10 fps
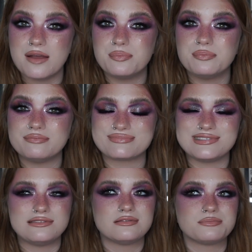i
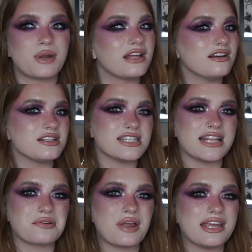mm, probably not saying
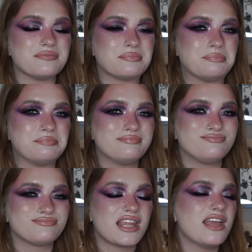that right.
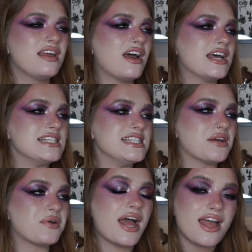
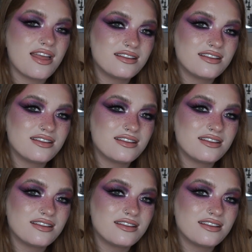Azera.